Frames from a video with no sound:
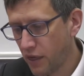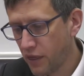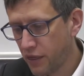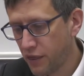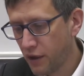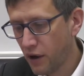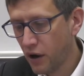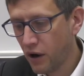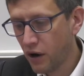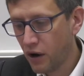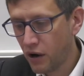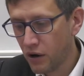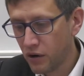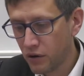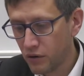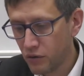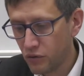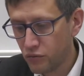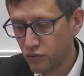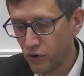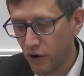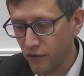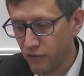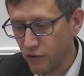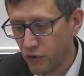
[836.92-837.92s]
the
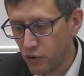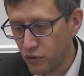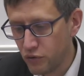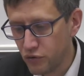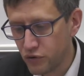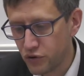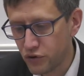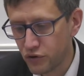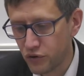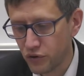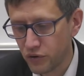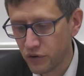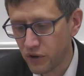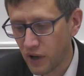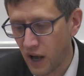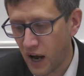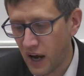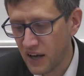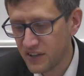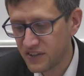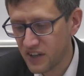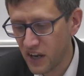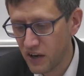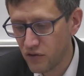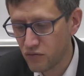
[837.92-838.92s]
revolution.
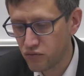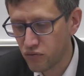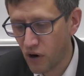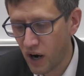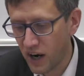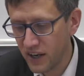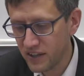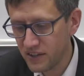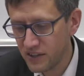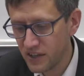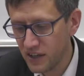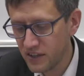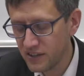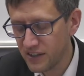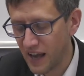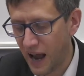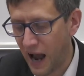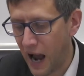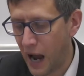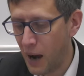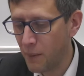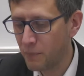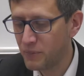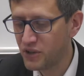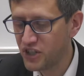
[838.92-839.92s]
As I write it,
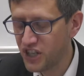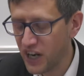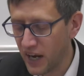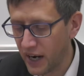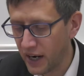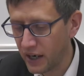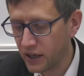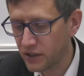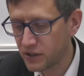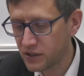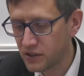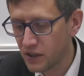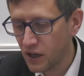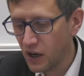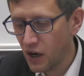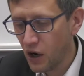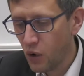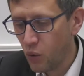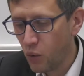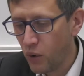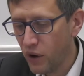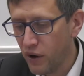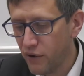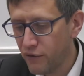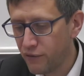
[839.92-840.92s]
abject
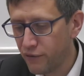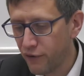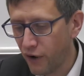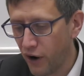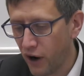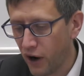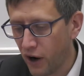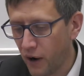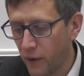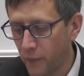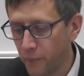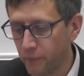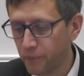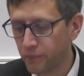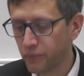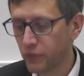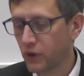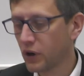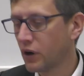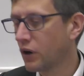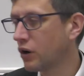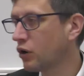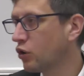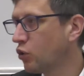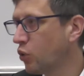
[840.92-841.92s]
with
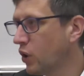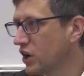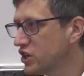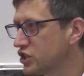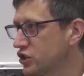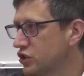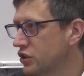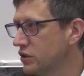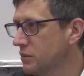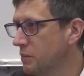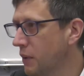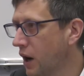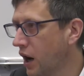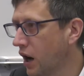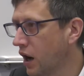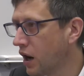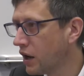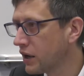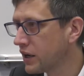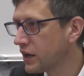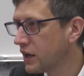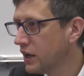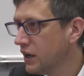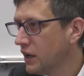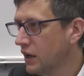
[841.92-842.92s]
question
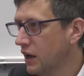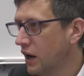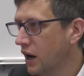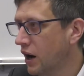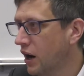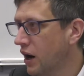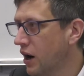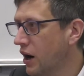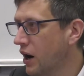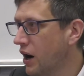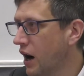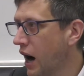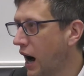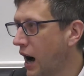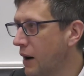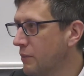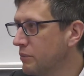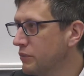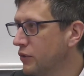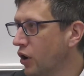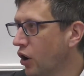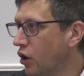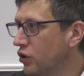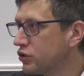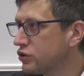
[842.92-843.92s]
mark.
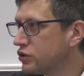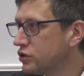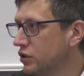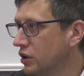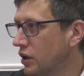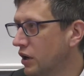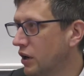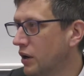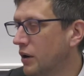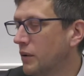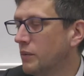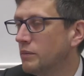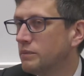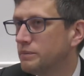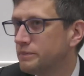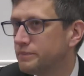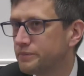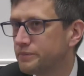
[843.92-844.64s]
I'm not a